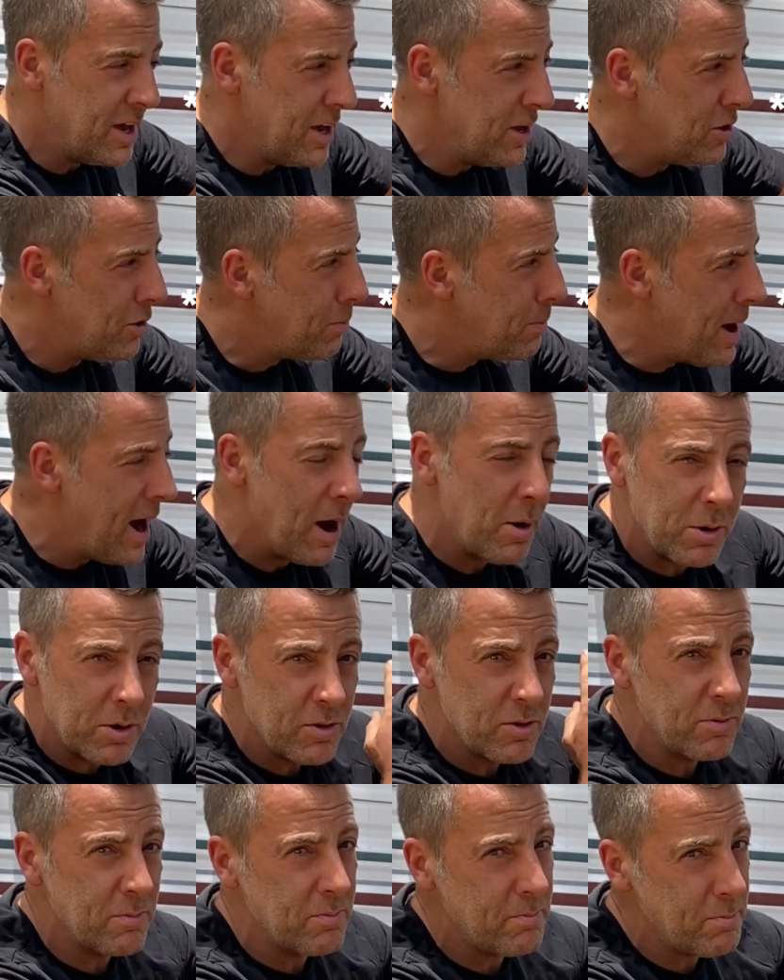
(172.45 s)
it'll
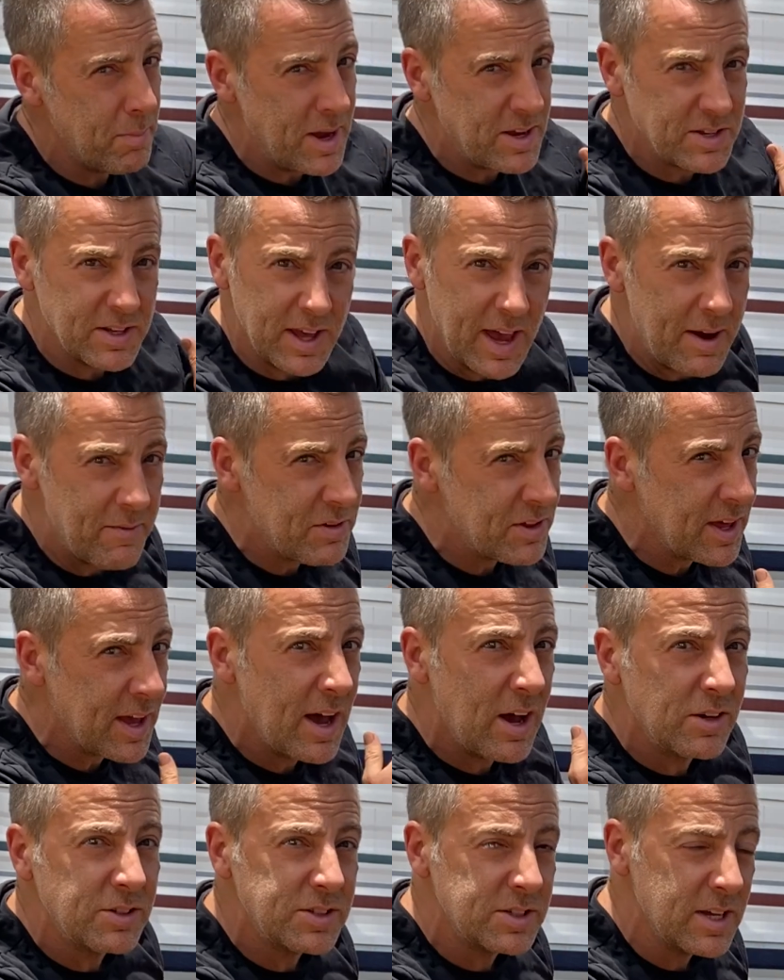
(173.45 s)
power basically everything
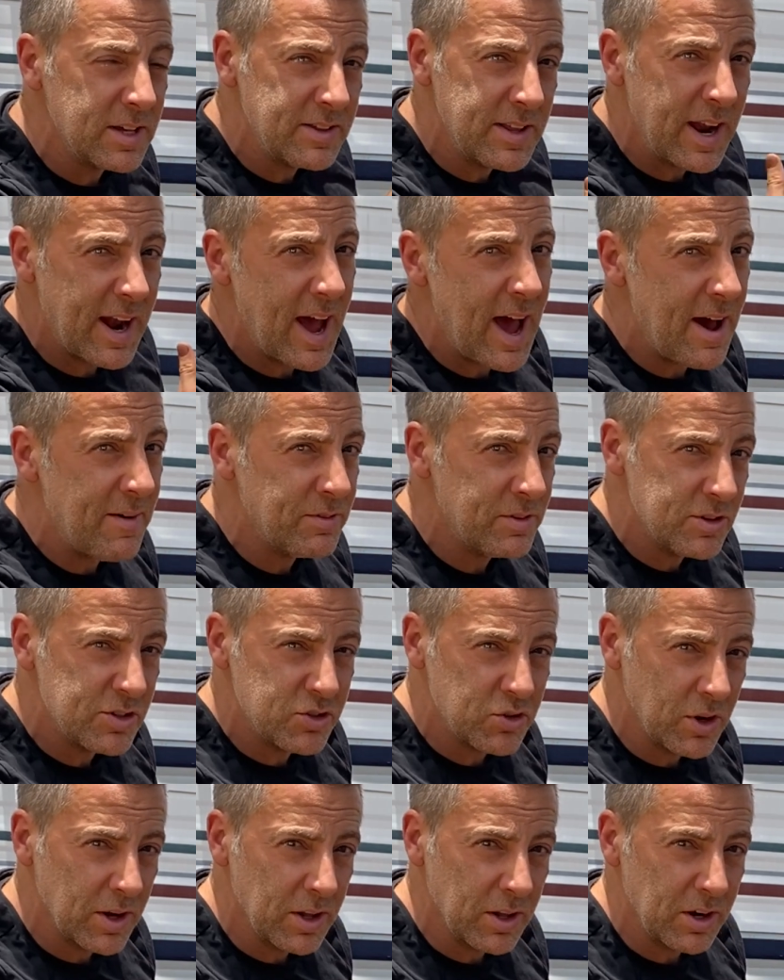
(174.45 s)
else that I have in the
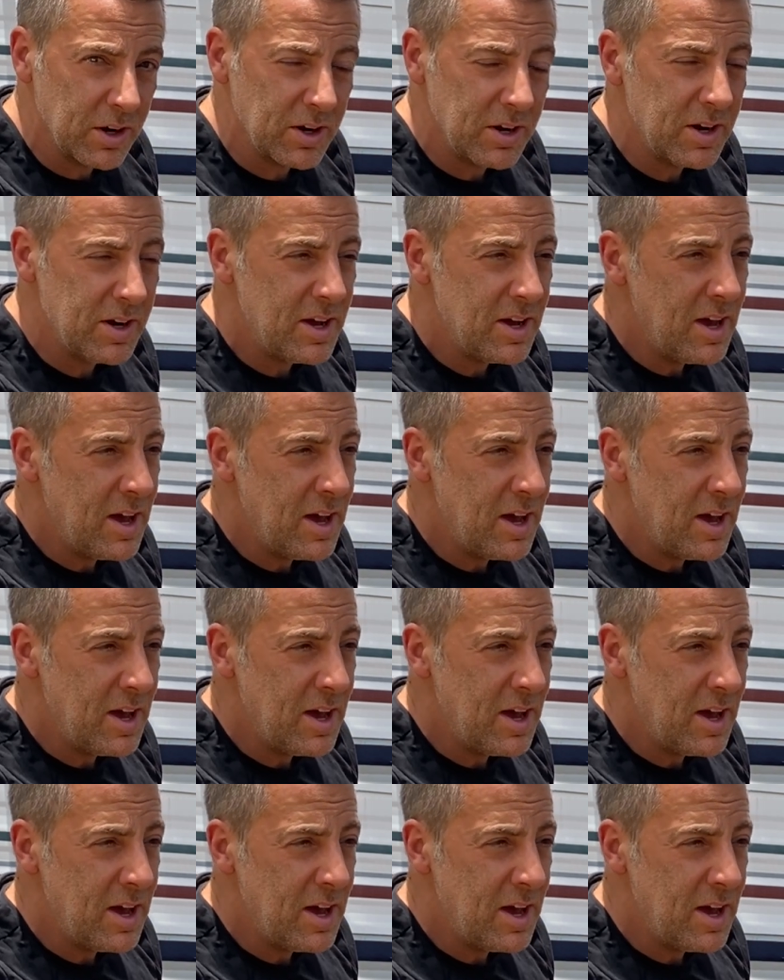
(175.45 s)
trailer.